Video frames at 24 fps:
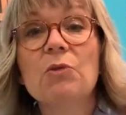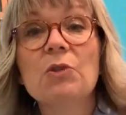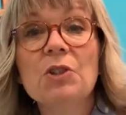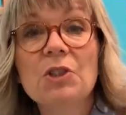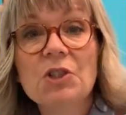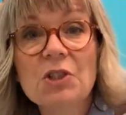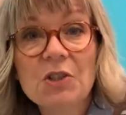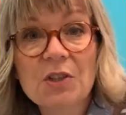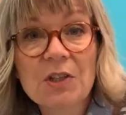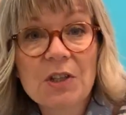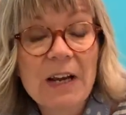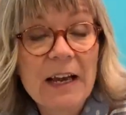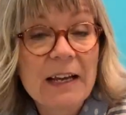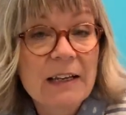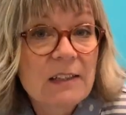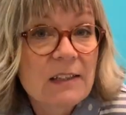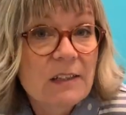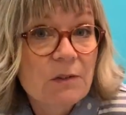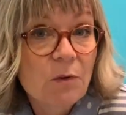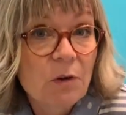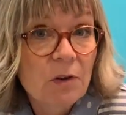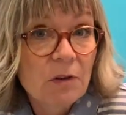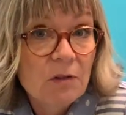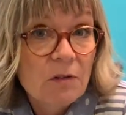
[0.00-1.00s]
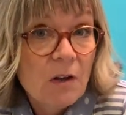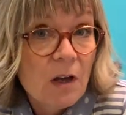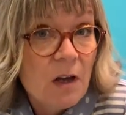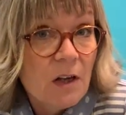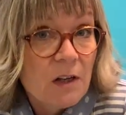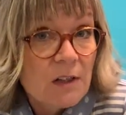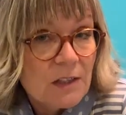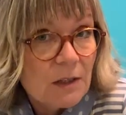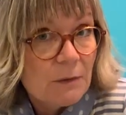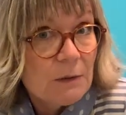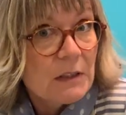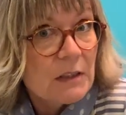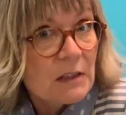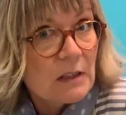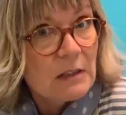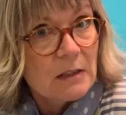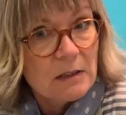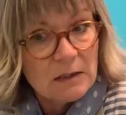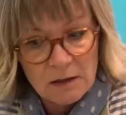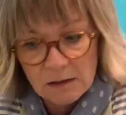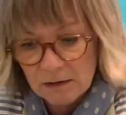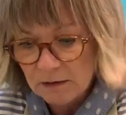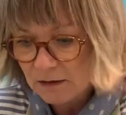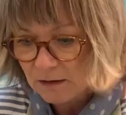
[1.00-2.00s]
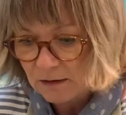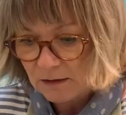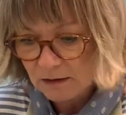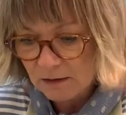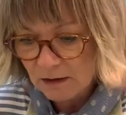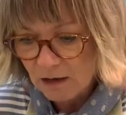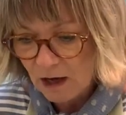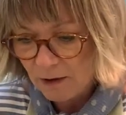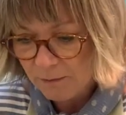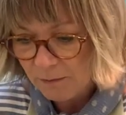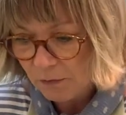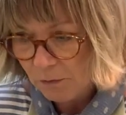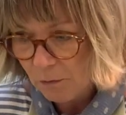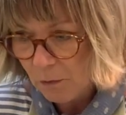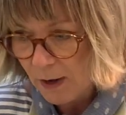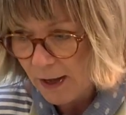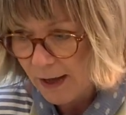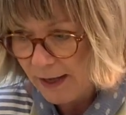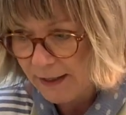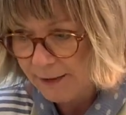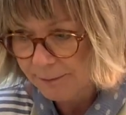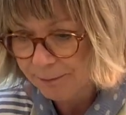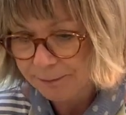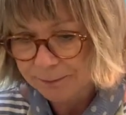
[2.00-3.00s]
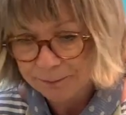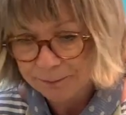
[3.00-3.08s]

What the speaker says: you do the next one so it doesn't come away.